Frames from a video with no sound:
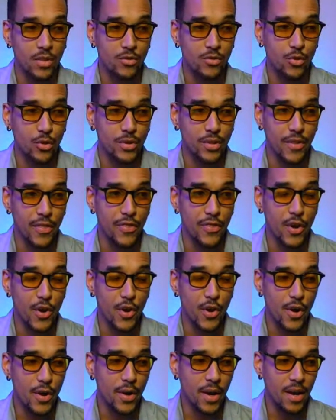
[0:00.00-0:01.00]
During the
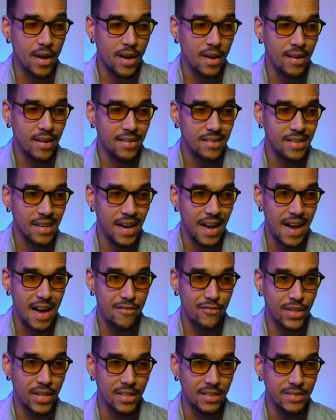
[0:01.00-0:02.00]
third
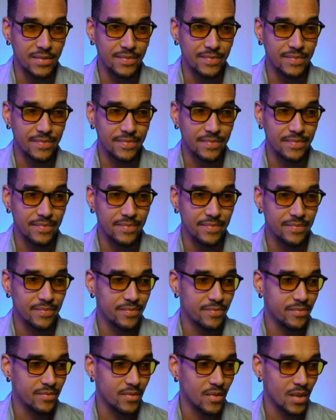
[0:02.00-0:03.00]
halving,
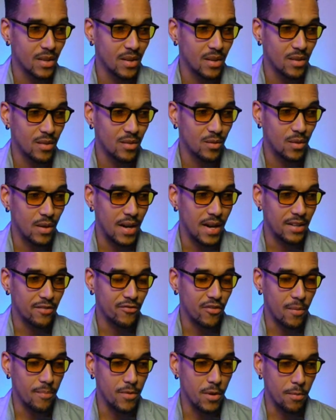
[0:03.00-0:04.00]
right,
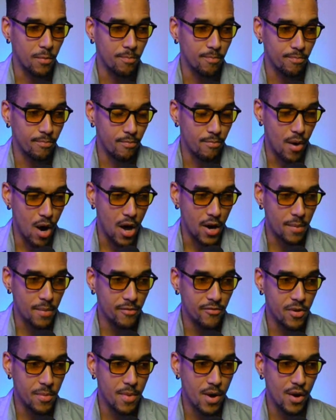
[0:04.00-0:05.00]
from the bottom
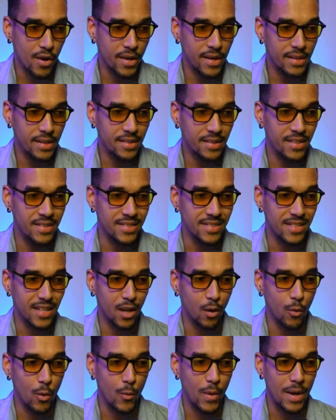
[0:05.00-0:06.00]
of the market
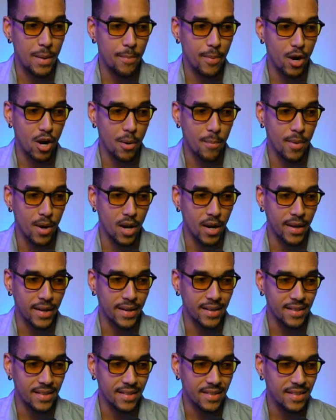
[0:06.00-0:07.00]
until we went
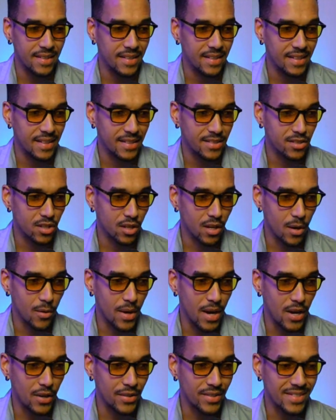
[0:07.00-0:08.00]
parabolic, it took
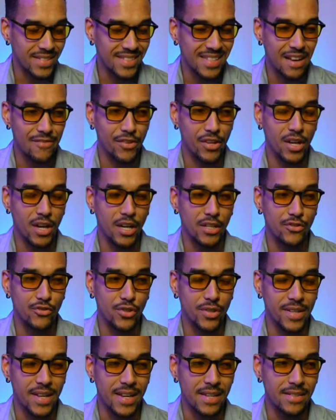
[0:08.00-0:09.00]
around
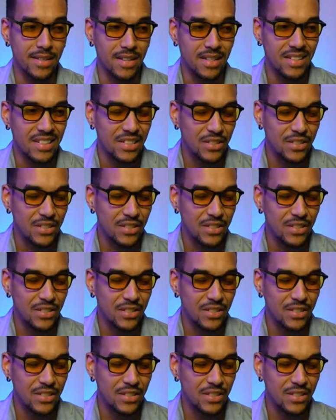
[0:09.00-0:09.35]
700 days.